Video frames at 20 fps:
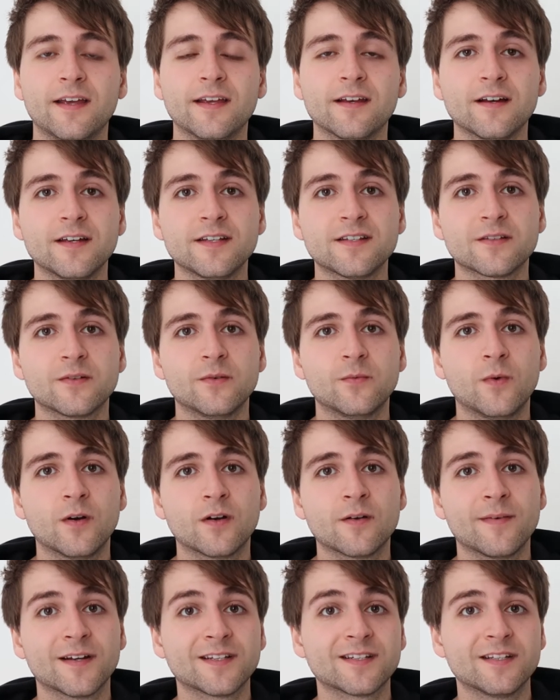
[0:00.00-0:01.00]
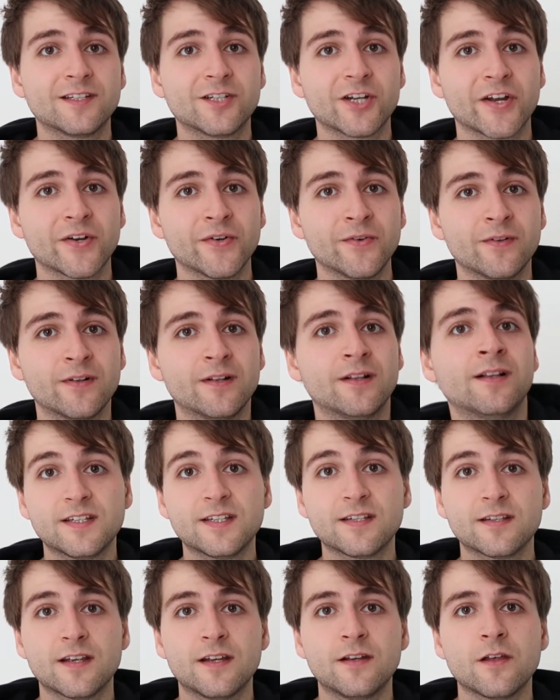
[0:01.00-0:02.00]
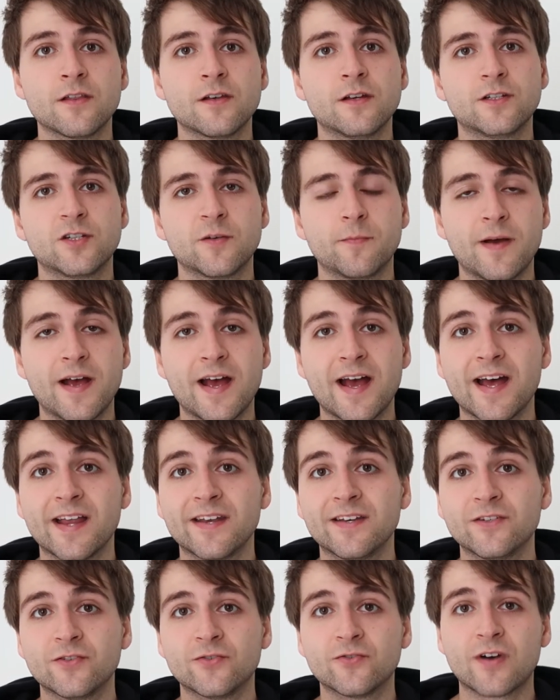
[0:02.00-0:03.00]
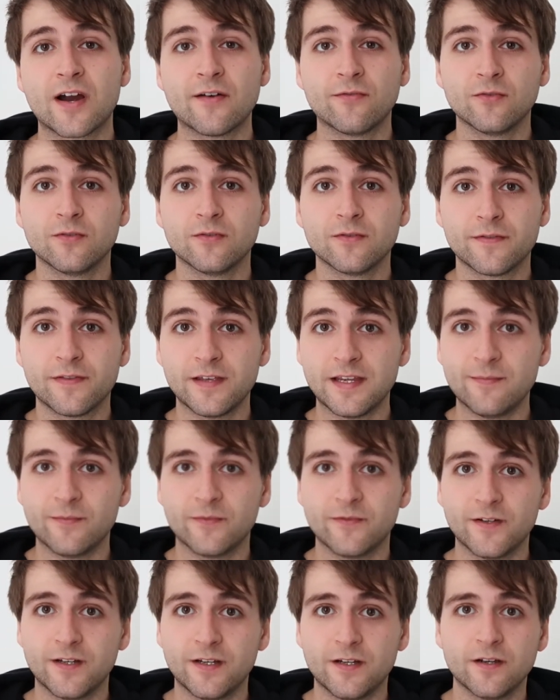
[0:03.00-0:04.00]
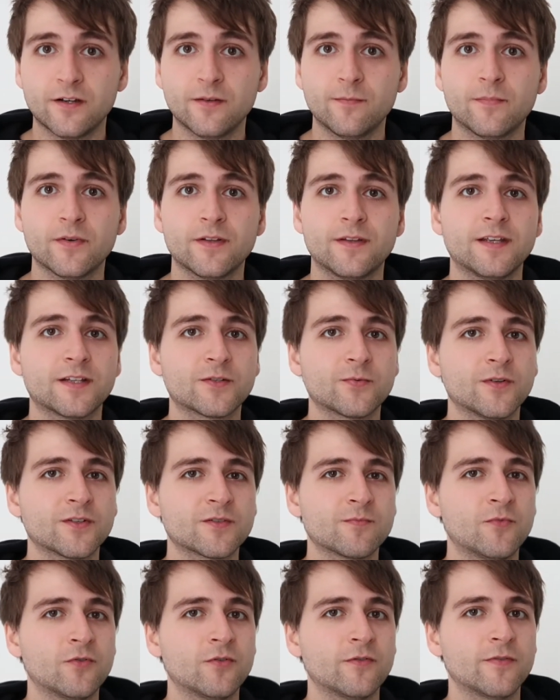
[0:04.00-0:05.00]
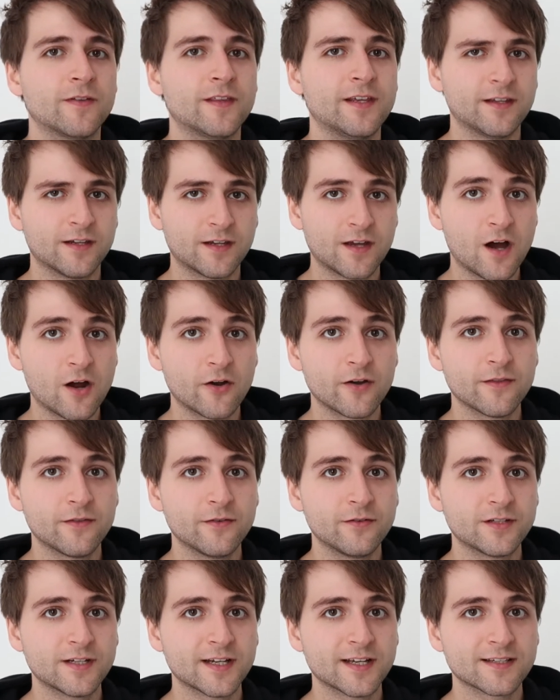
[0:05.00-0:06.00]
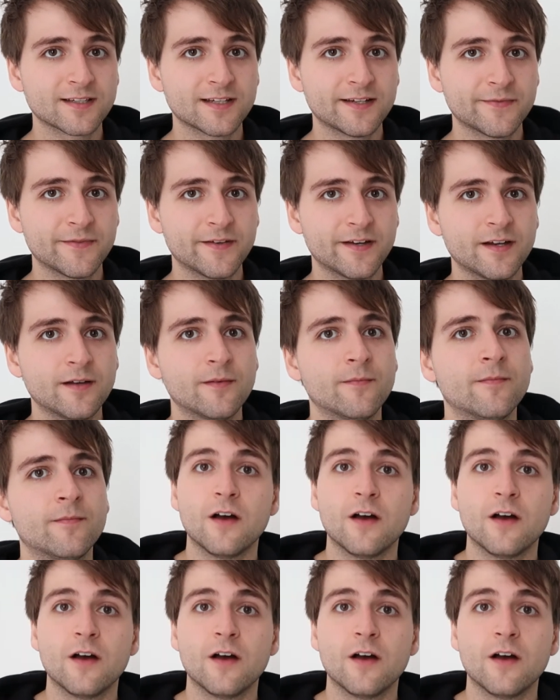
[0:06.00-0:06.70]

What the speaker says: Hey guys, welcome back to the channel. This is another Japan travel themed video, but this one's more for the car enthusiasts out there.